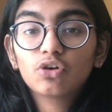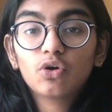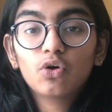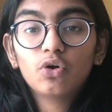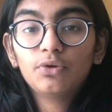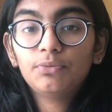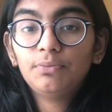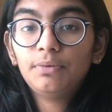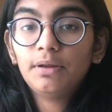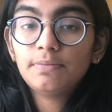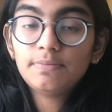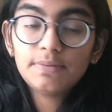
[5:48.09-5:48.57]

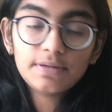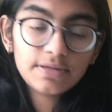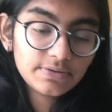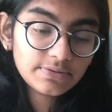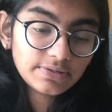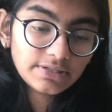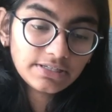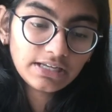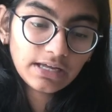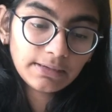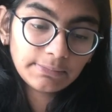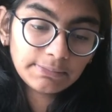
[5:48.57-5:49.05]
or maybe
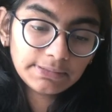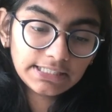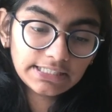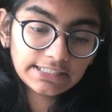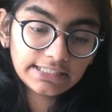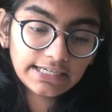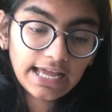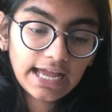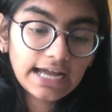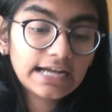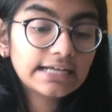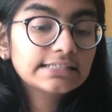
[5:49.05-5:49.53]
even double
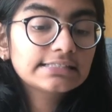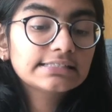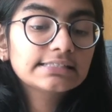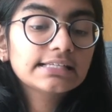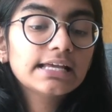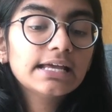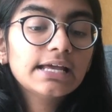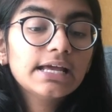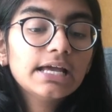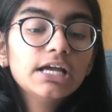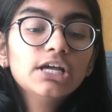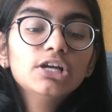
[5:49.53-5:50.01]
attacks.
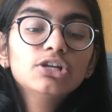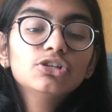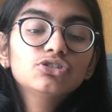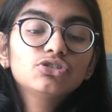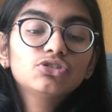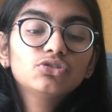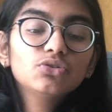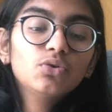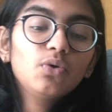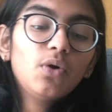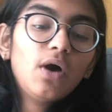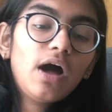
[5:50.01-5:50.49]

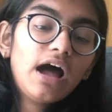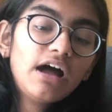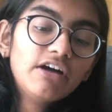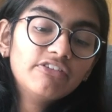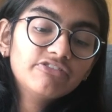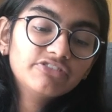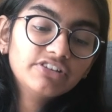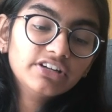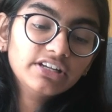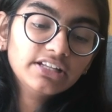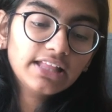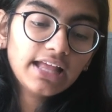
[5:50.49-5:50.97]
So
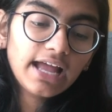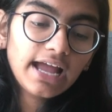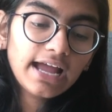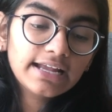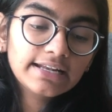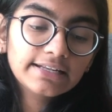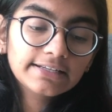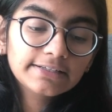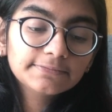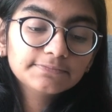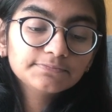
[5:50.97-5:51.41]
after that,